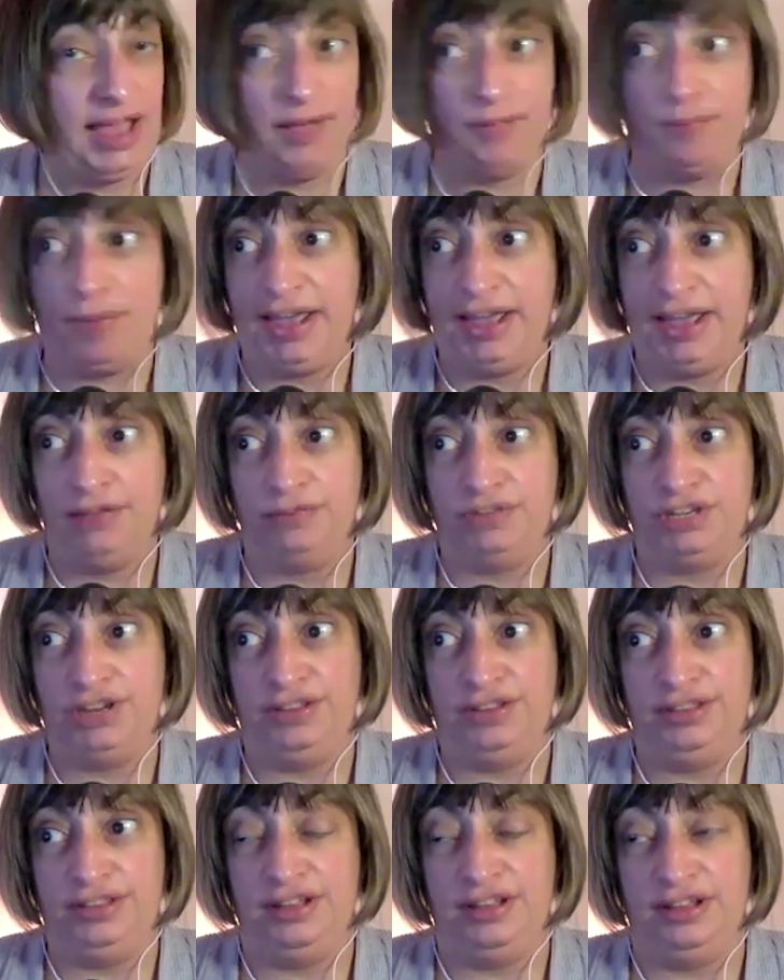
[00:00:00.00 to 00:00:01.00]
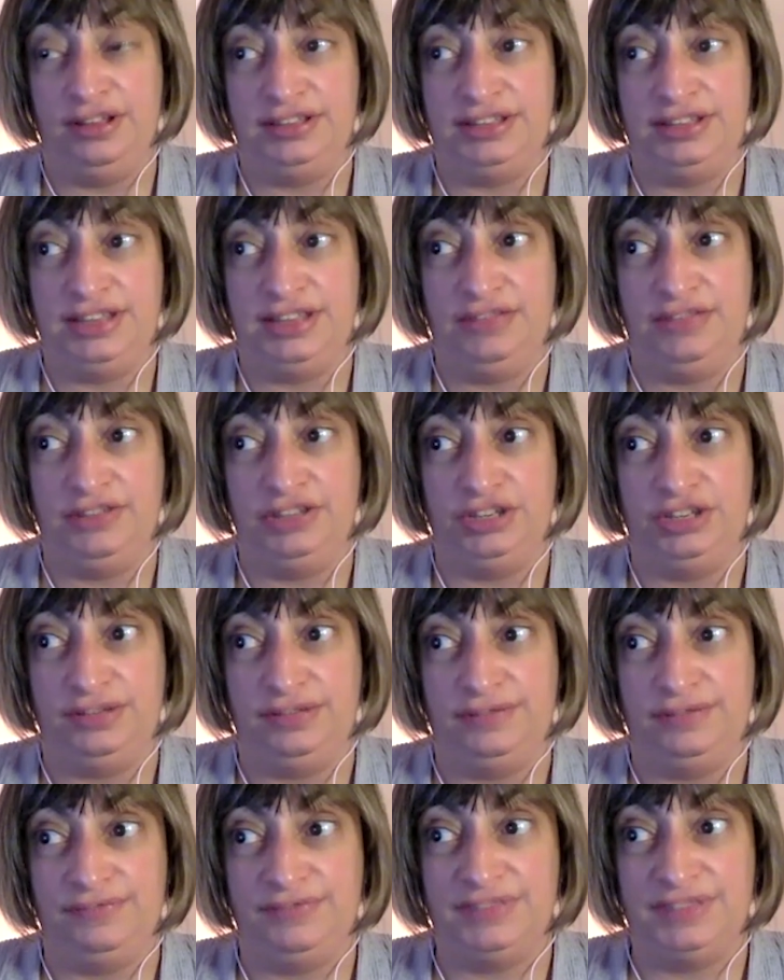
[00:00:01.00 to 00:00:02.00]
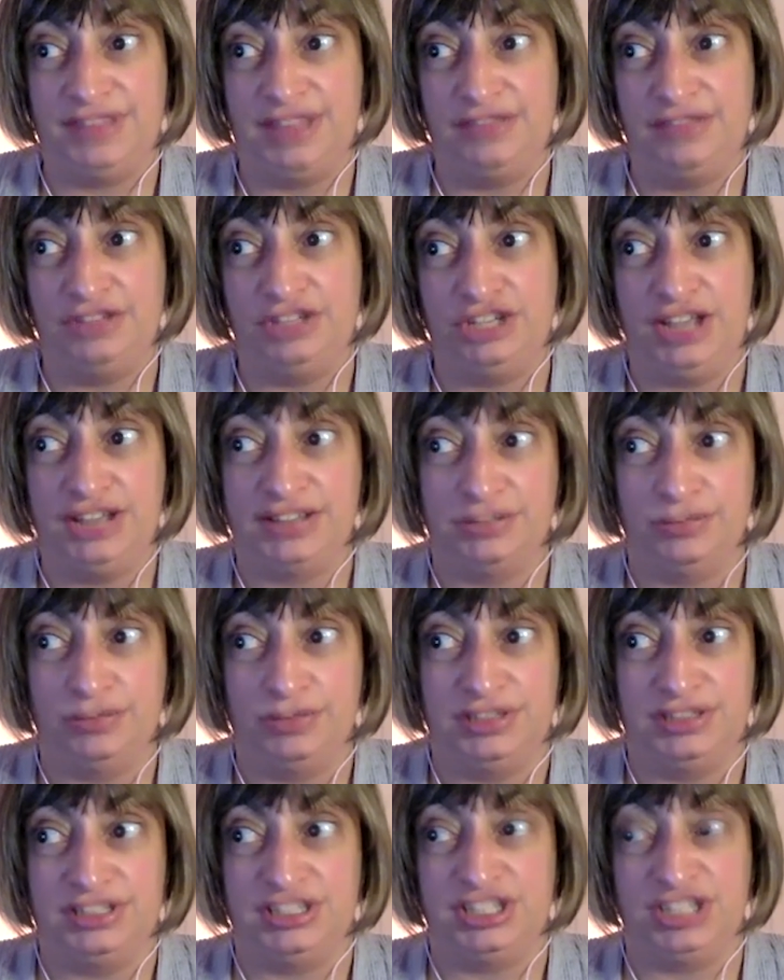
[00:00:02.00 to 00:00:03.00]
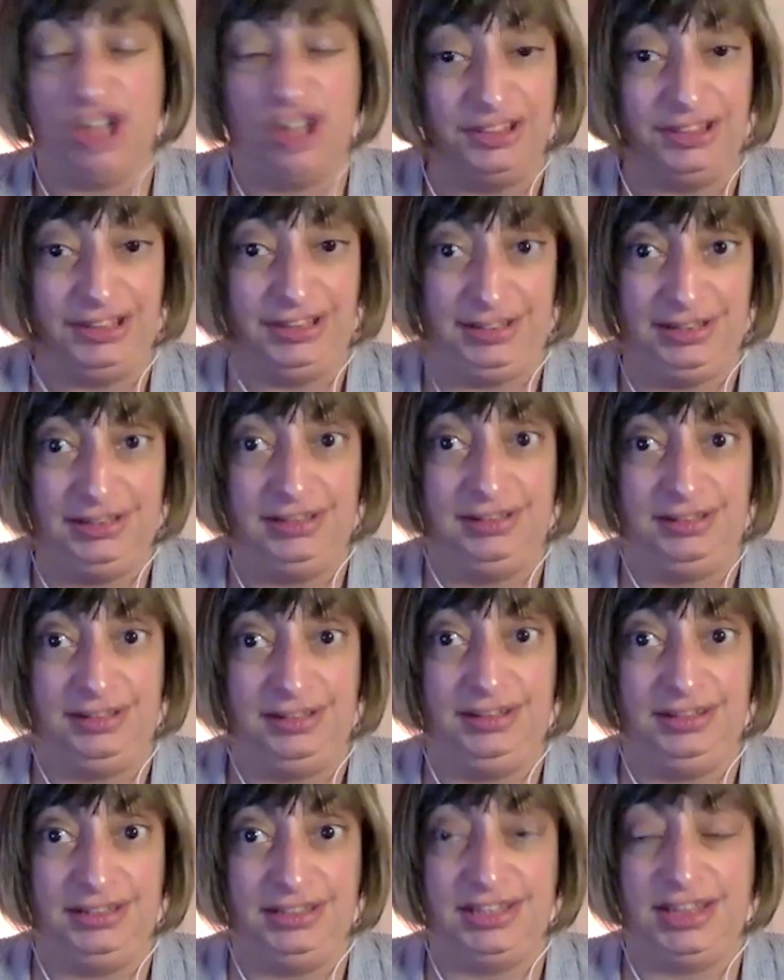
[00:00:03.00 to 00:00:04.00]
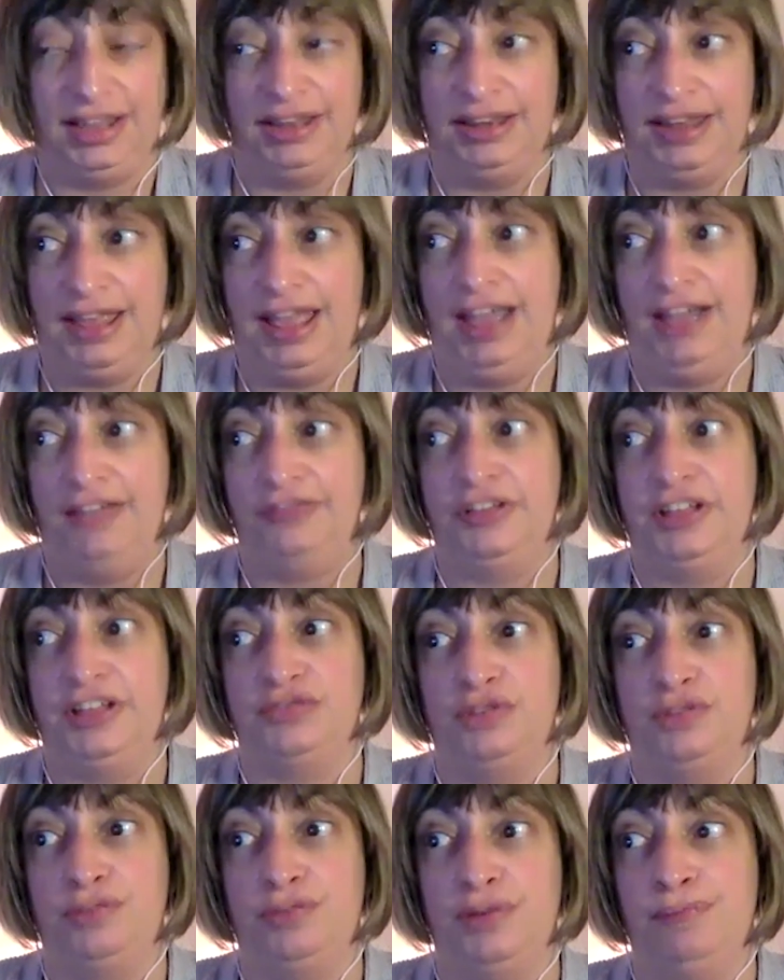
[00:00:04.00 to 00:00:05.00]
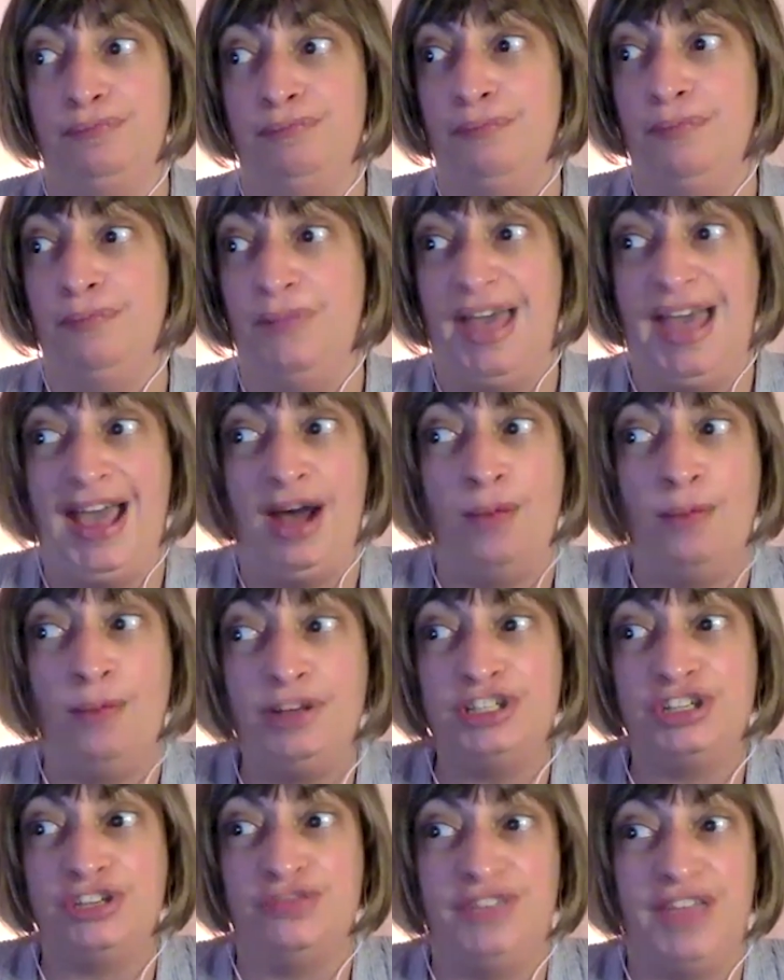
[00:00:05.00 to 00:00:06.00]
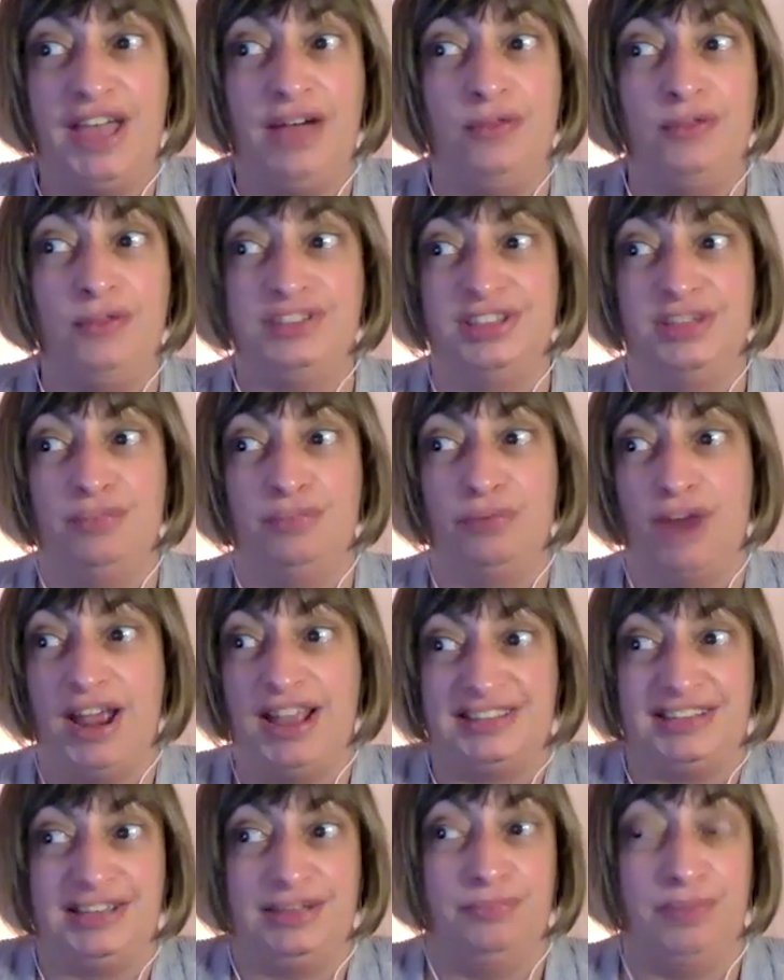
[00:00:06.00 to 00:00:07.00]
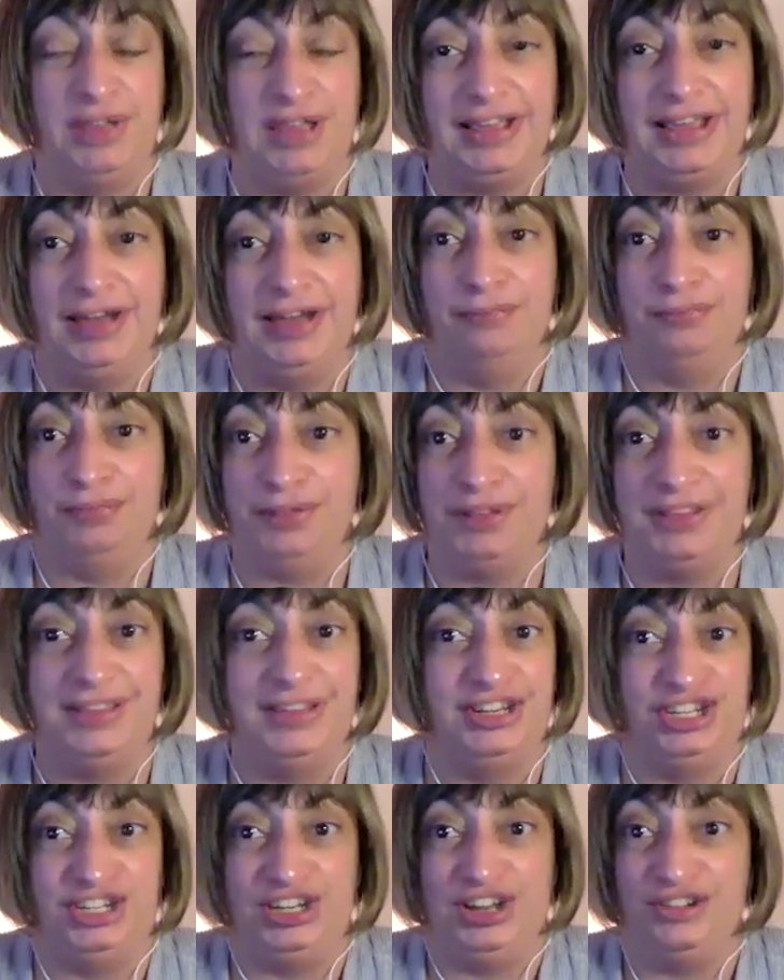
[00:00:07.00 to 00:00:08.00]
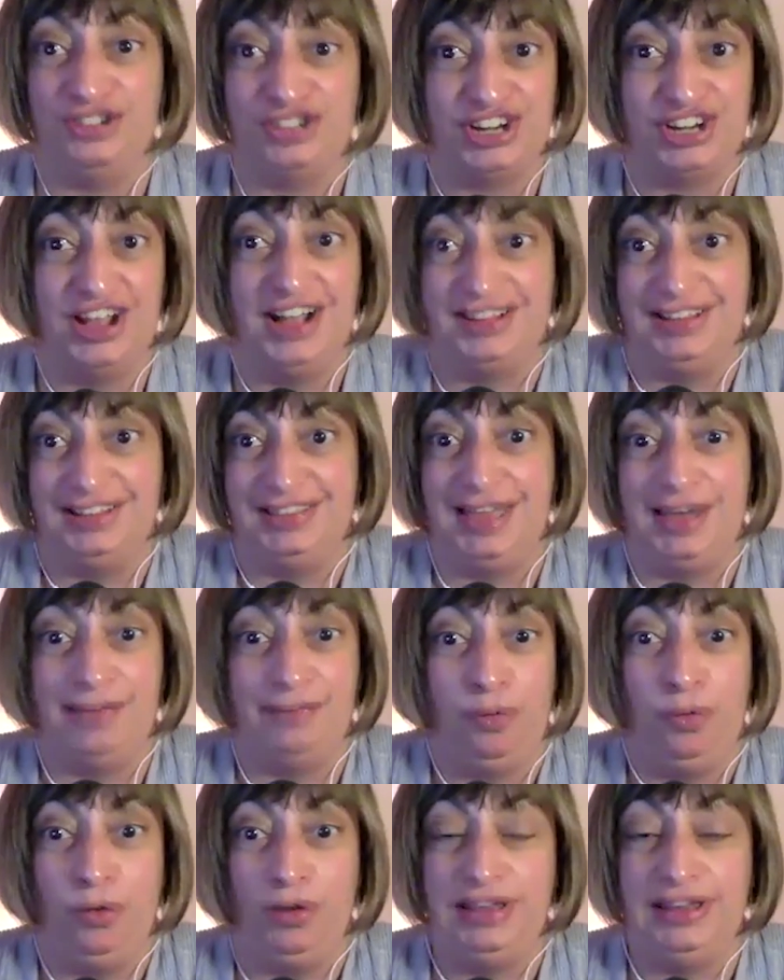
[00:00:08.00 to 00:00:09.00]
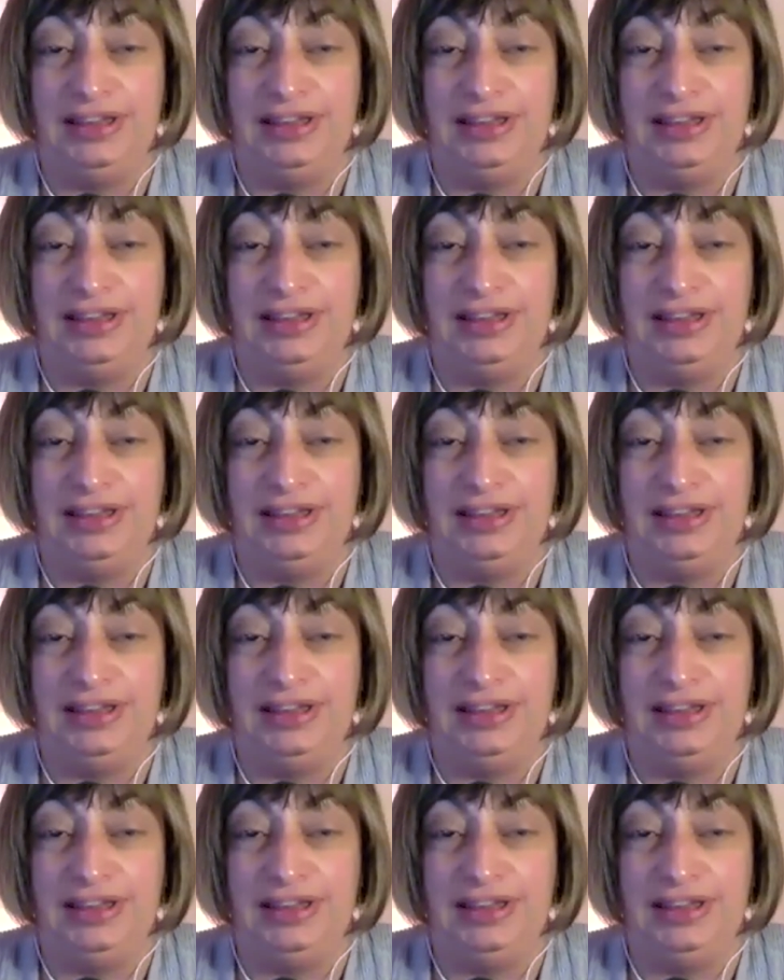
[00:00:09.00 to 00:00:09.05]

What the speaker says: backup Taven Jackson was solid in the second half last week, but how much of that was Nebraska being completely shell shocked at that point?